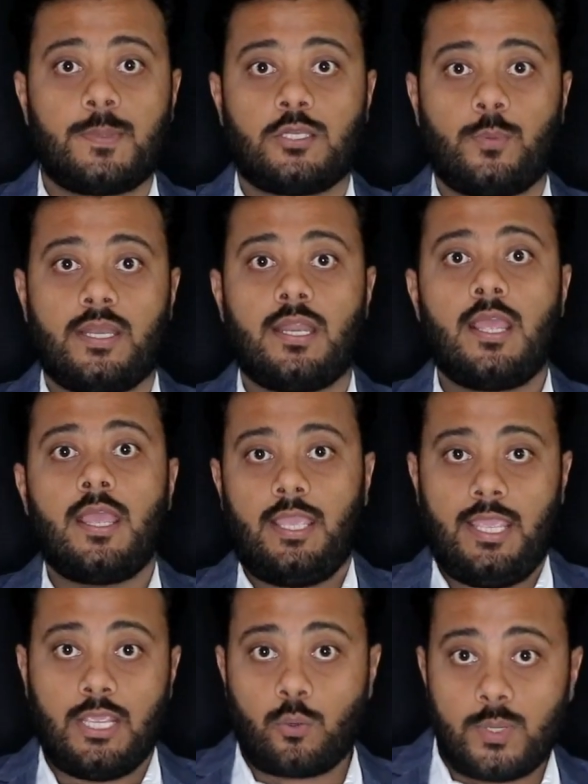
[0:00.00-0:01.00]
between
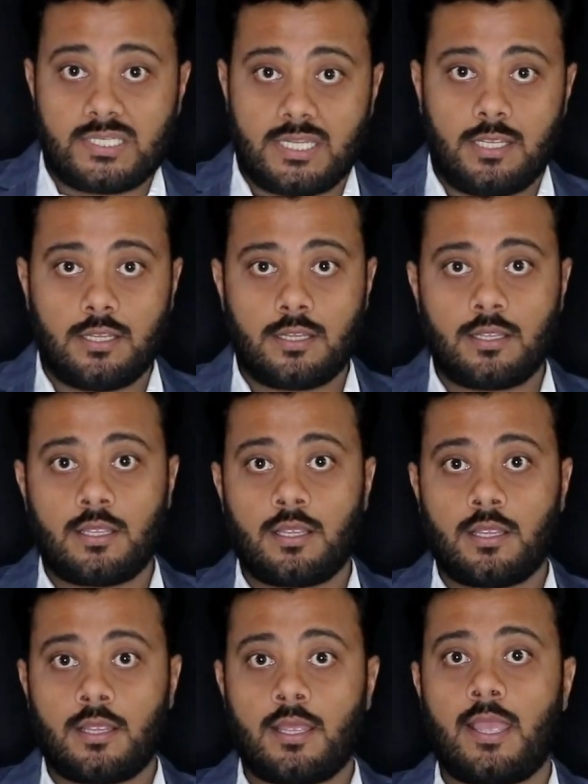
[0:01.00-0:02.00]
equity
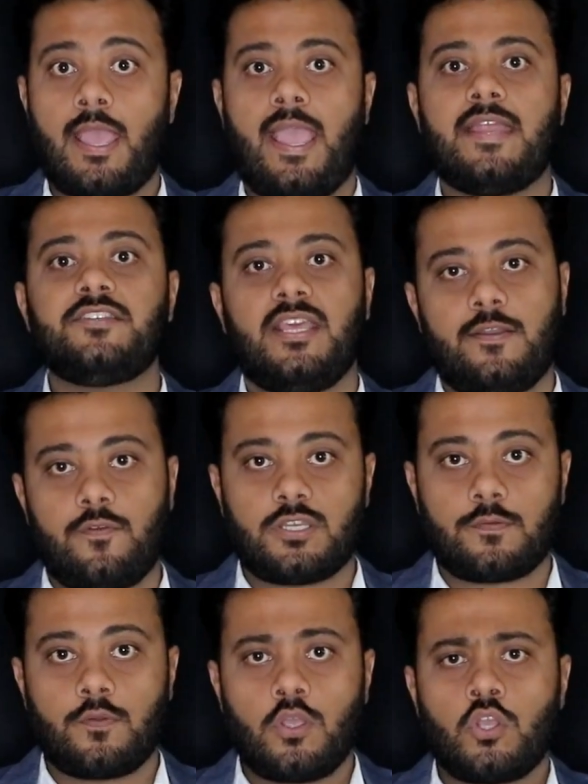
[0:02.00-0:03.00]
and derivative.
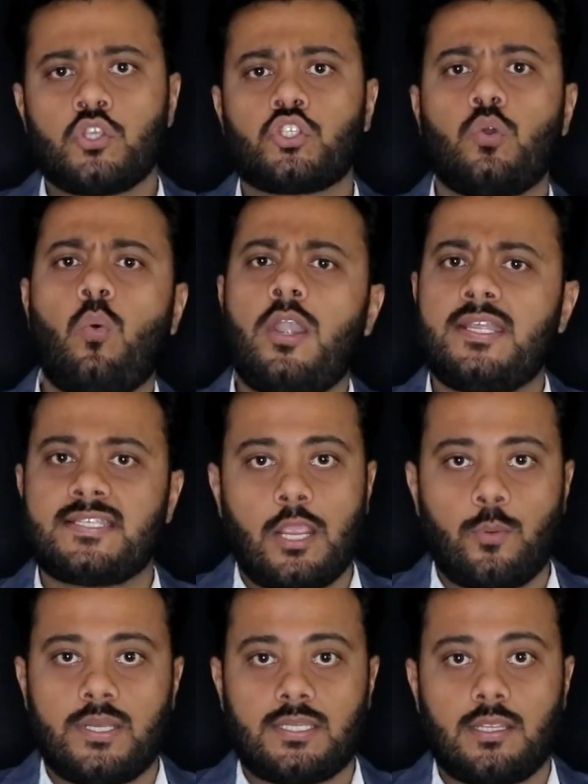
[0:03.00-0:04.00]
So what is
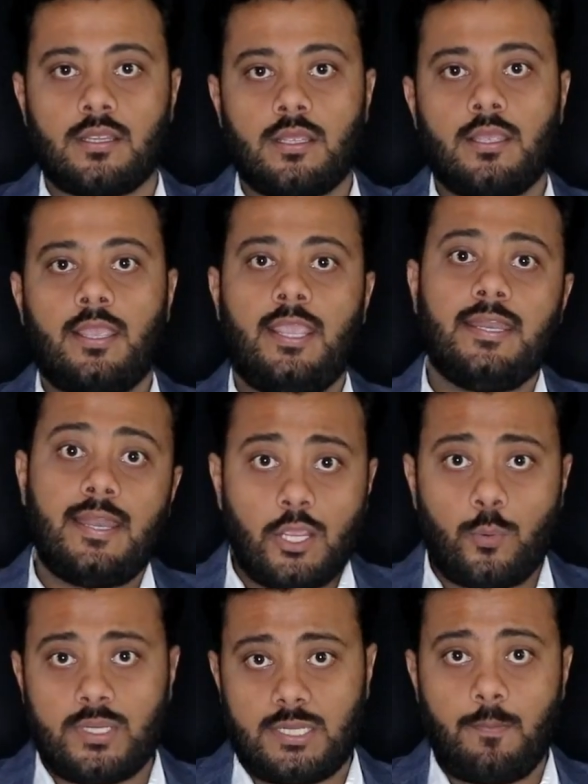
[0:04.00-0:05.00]
equity? In
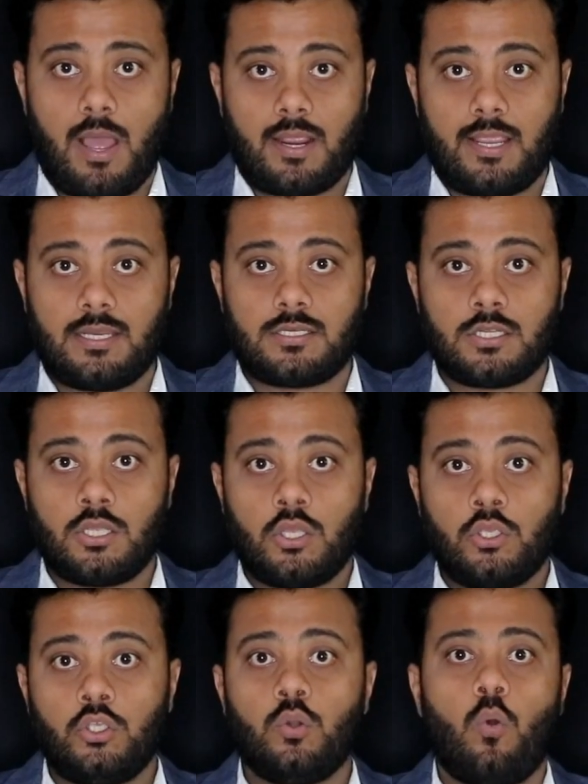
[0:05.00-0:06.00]
equity market,
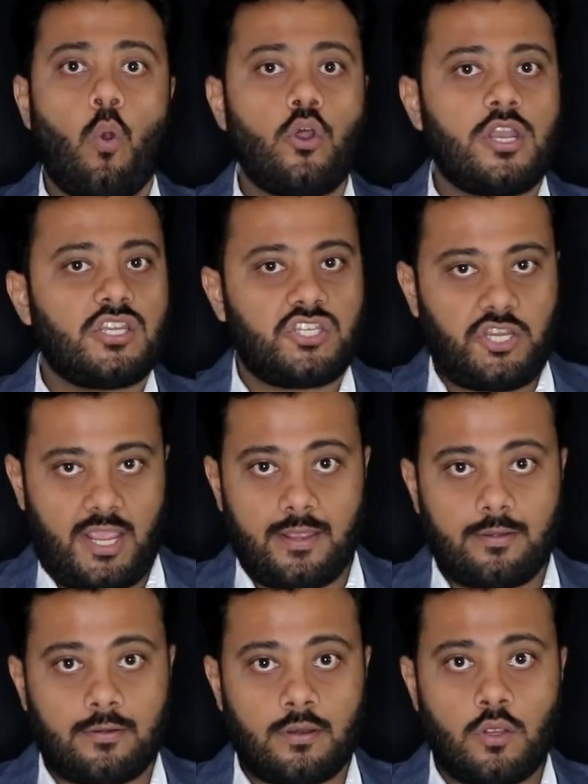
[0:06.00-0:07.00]
you own a
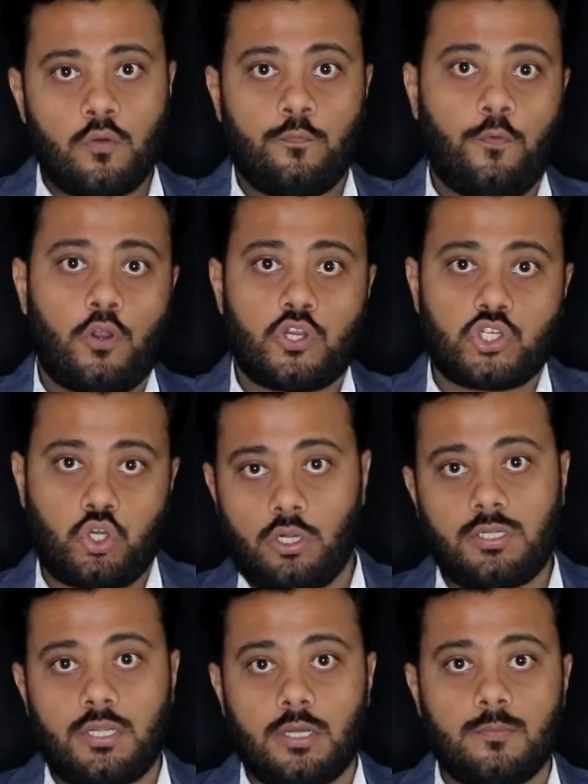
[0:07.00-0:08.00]
share for a
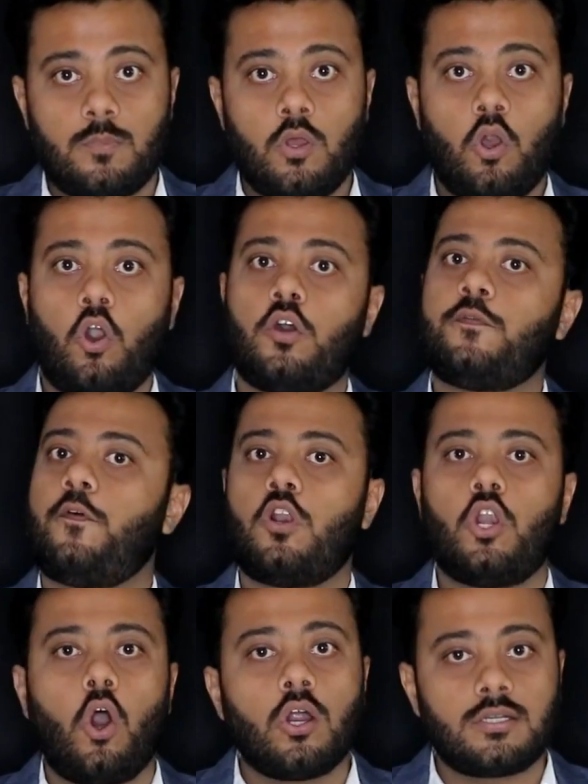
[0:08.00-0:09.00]
short term or for
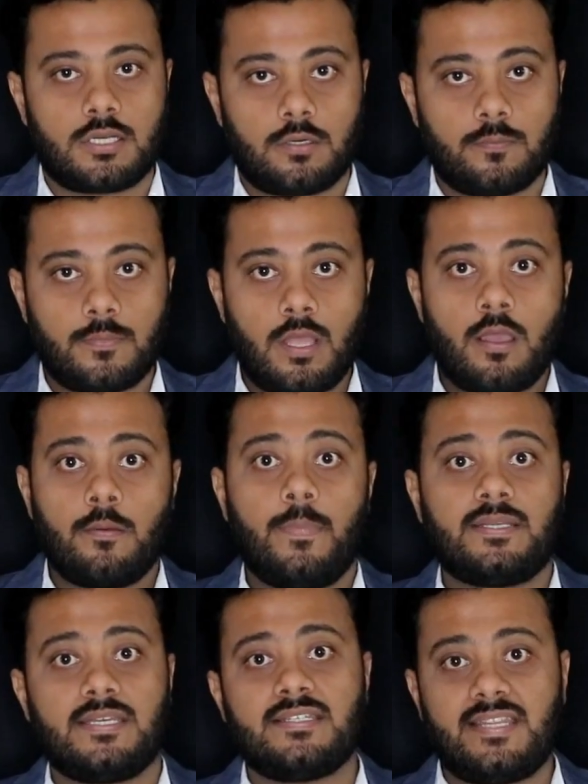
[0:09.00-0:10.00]
a long term.
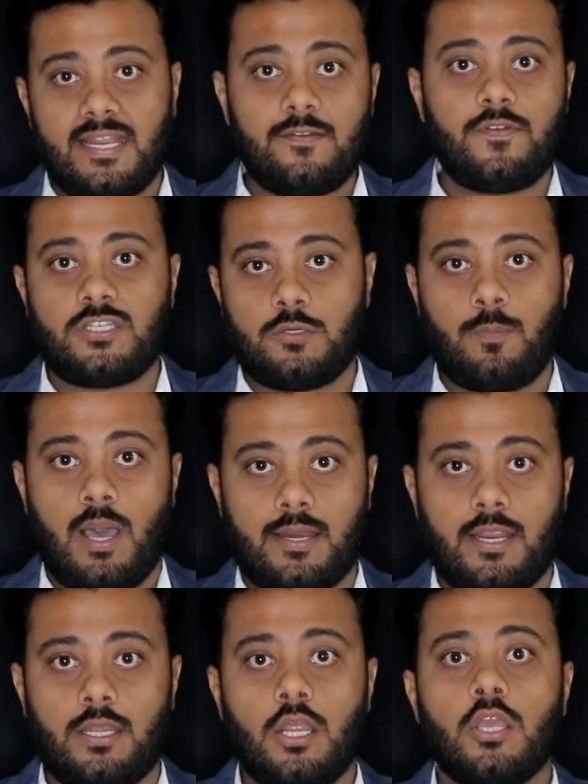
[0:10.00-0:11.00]
But in derivative
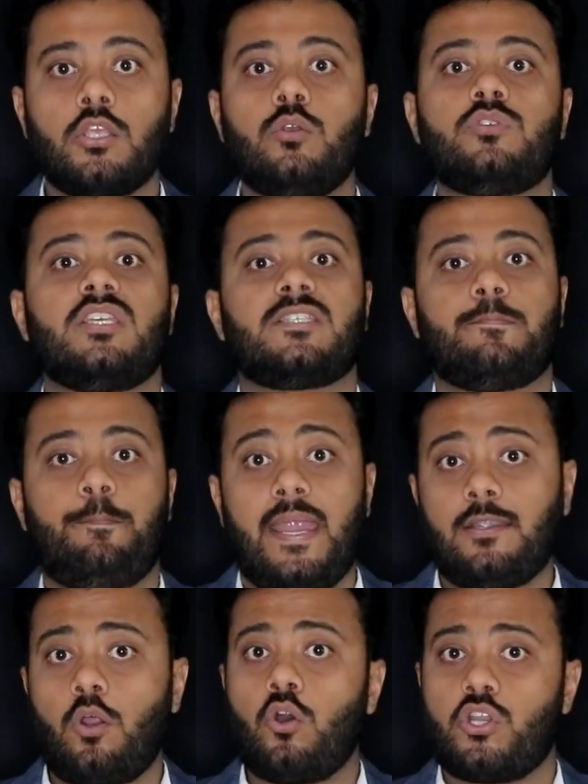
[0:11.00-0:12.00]
market, you just
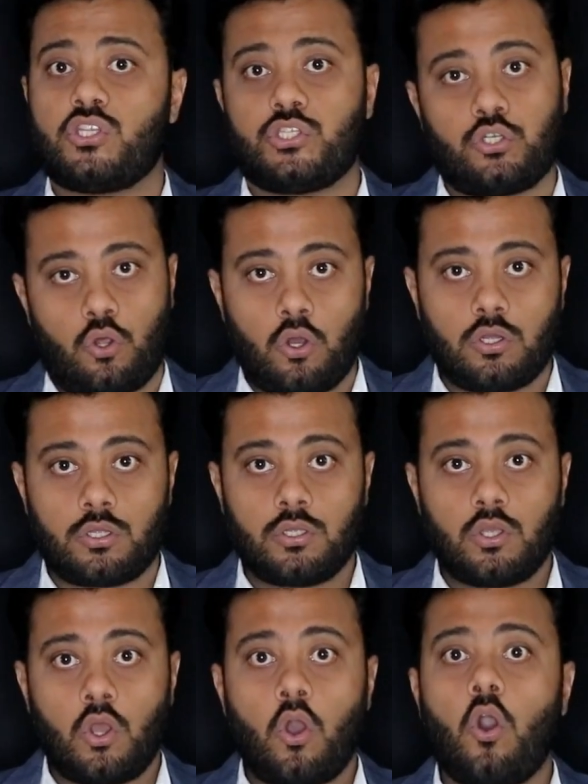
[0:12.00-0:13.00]
bet on a stock
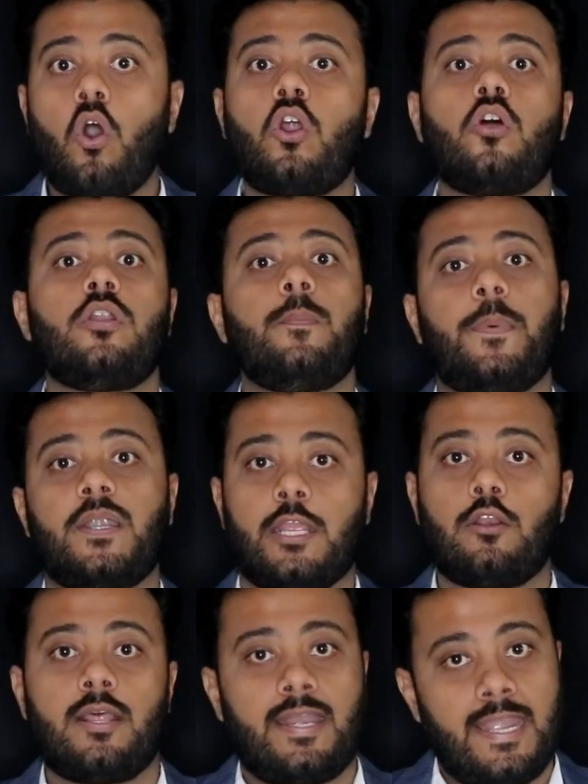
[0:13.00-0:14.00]
or on a
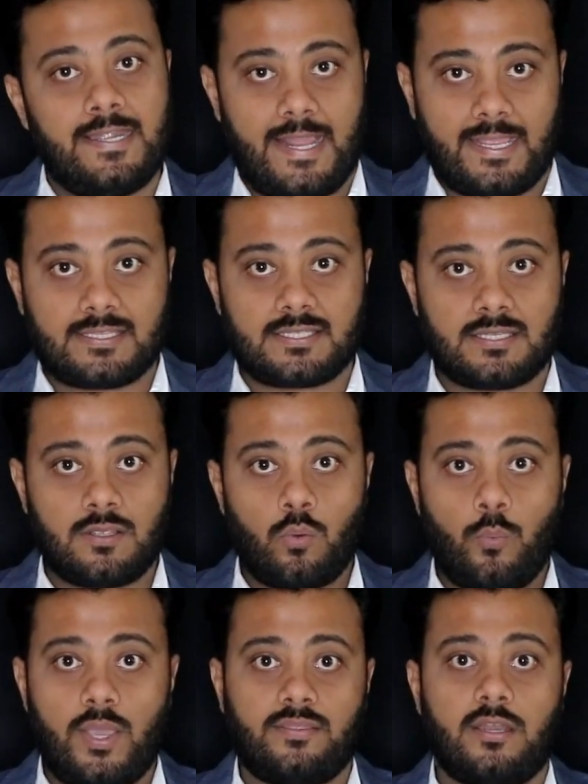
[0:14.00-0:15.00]
particular index,
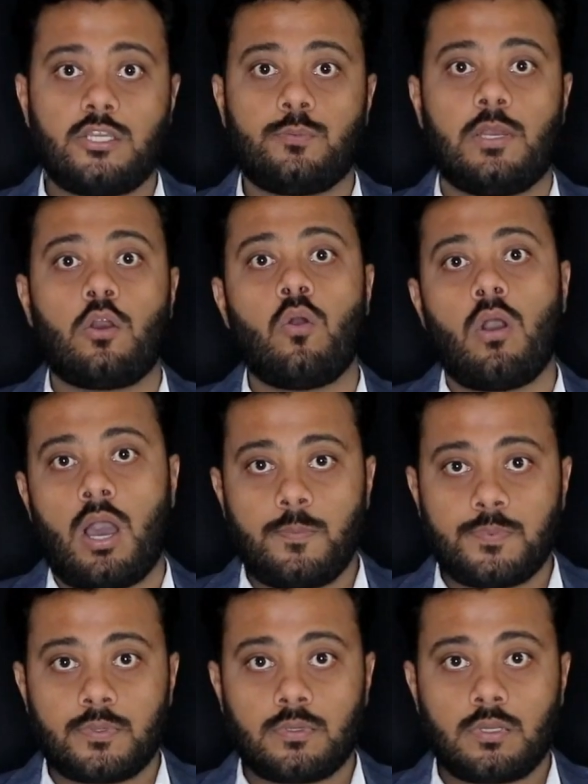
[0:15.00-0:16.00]
whether it will go
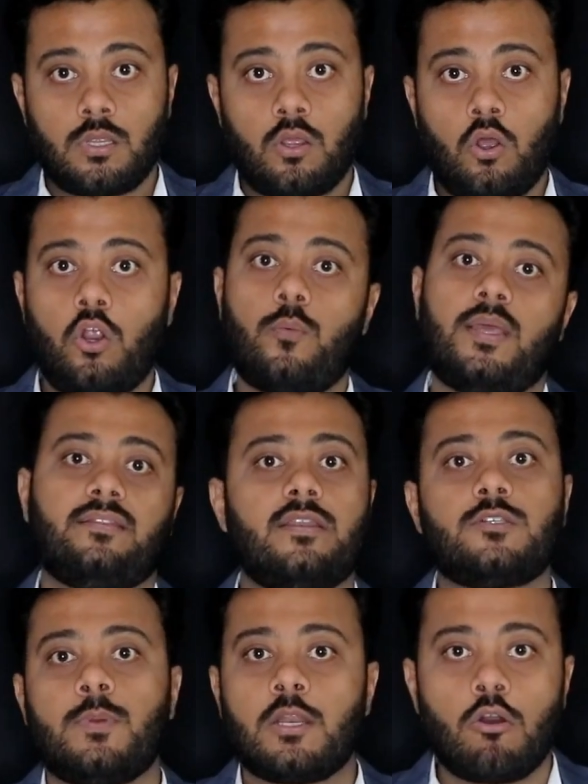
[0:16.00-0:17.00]
up or whether
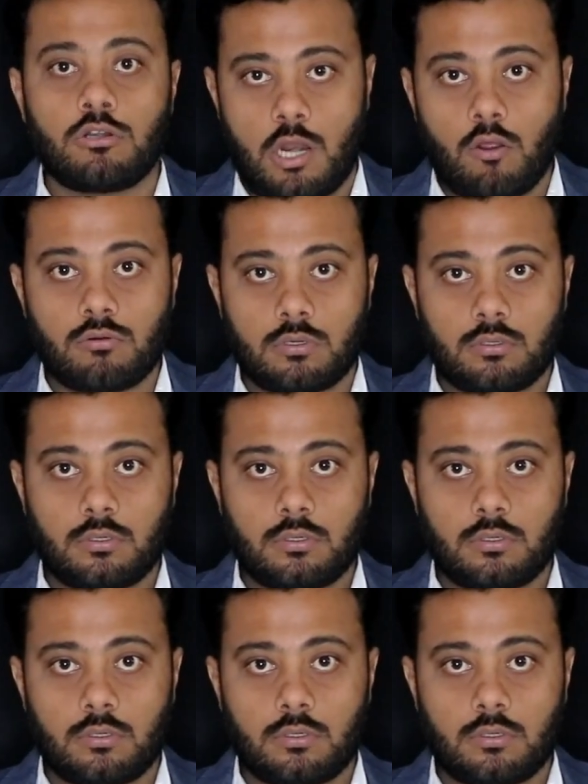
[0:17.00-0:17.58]
it will go down.